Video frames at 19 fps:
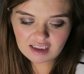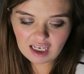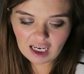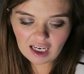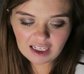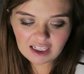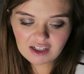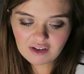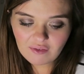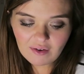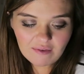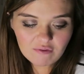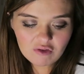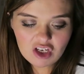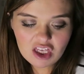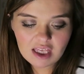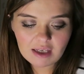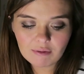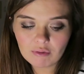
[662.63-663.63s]
kind of
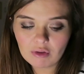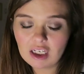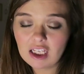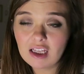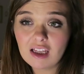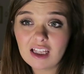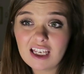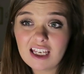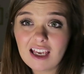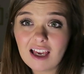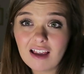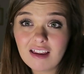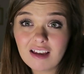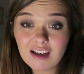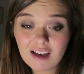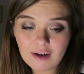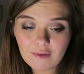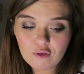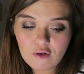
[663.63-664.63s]
everything really. I
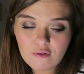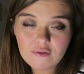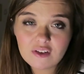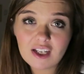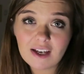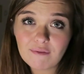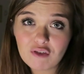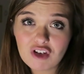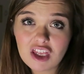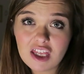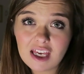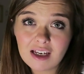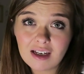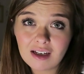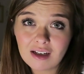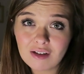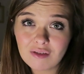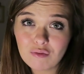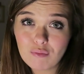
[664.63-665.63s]
think I've covered
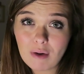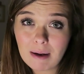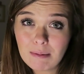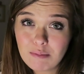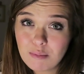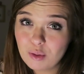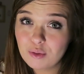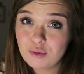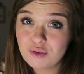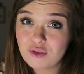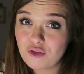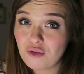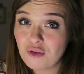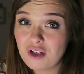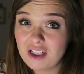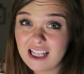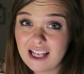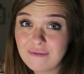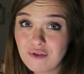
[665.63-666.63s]
everything and rambled
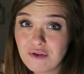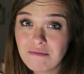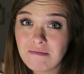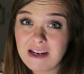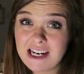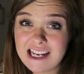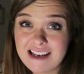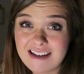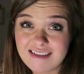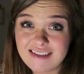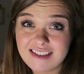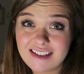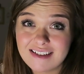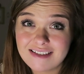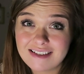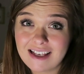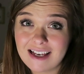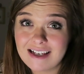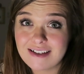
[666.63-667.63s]
for 11 minutes,
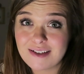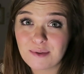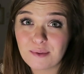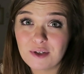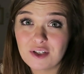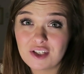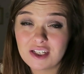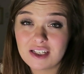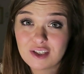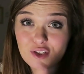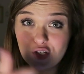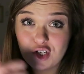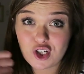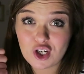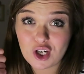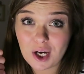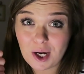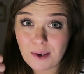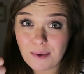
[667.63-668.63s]
it says, which is
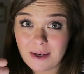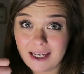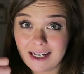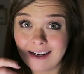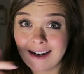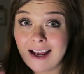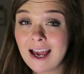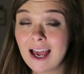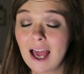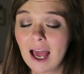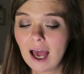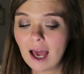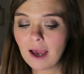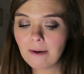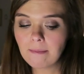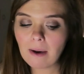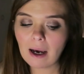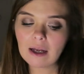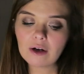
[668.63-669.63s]
good going.
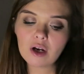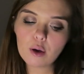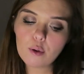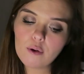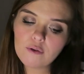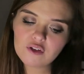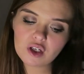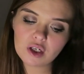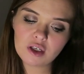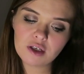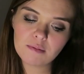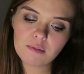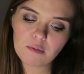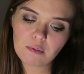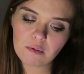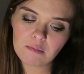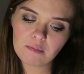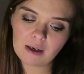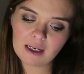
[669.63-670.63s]
I know I've shown you
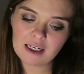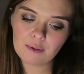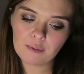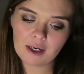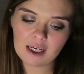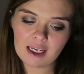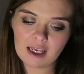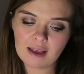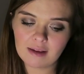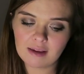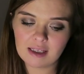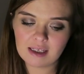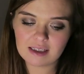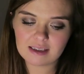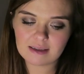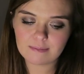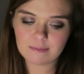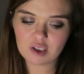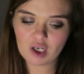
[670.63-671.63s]
my bump anyway in
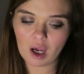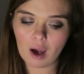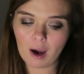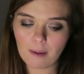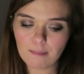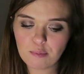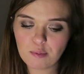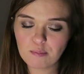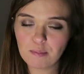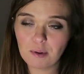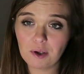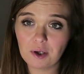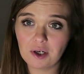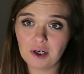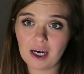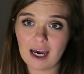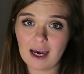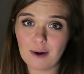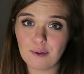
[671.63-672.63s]
this top,
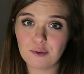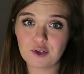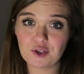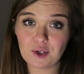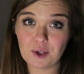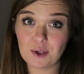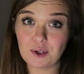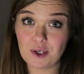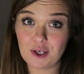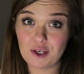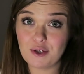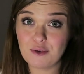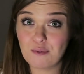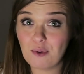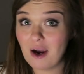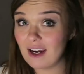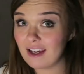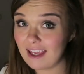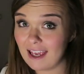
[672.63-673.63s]
but I will show
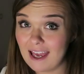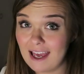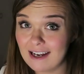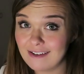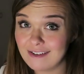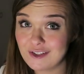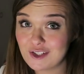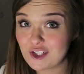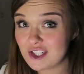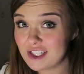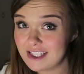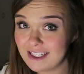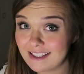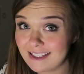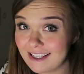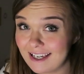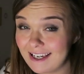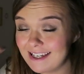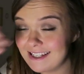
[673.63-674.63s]
you again just
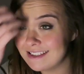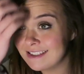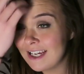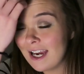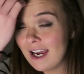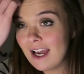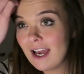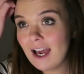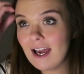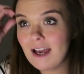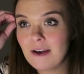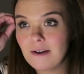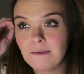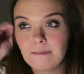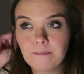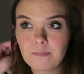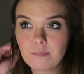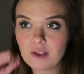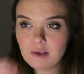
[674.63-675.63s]
in case.
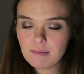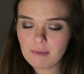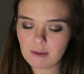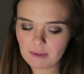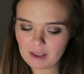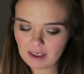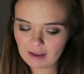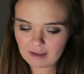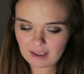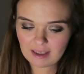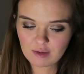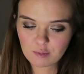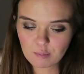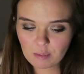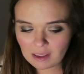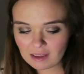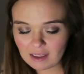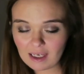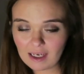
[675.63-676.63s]
Maybe I'll get the
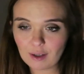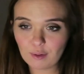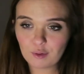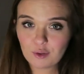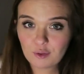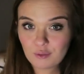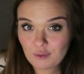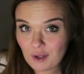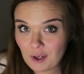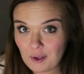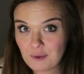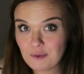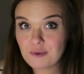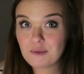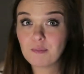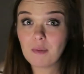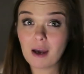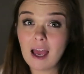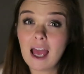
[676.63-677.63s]
belly out, who
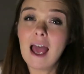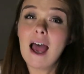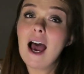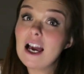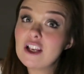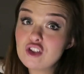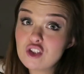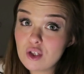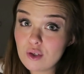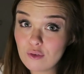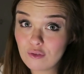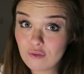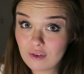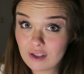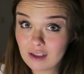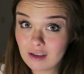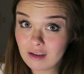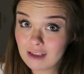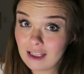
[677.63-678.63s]
knows. But I do
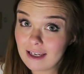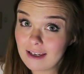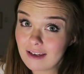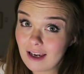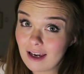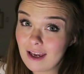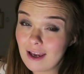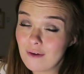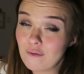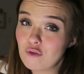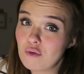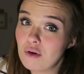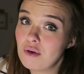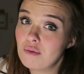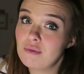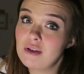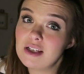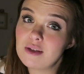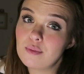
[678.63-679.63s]
feel like I have
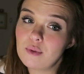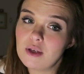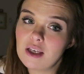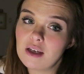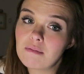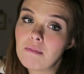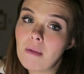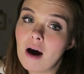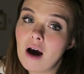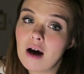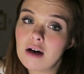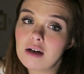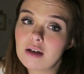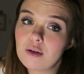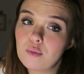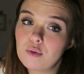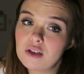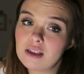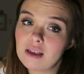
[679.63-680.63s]
grown this week.
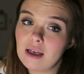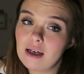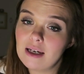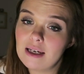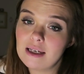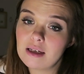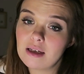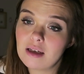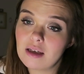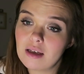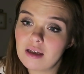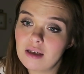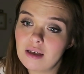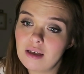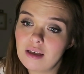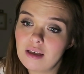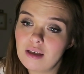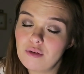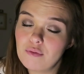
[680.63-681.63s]
Mark was like,
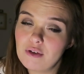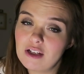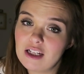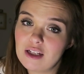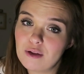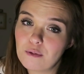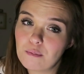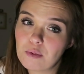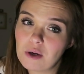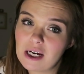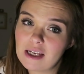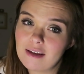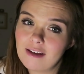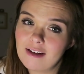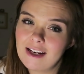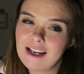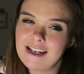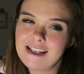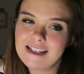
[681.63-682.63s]
"You really look
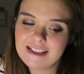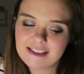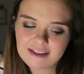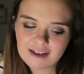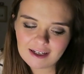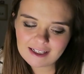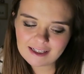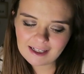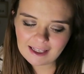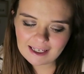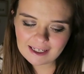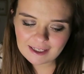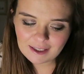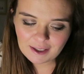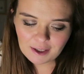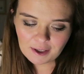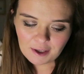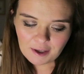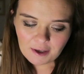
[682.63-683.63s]
pregnant," and he started like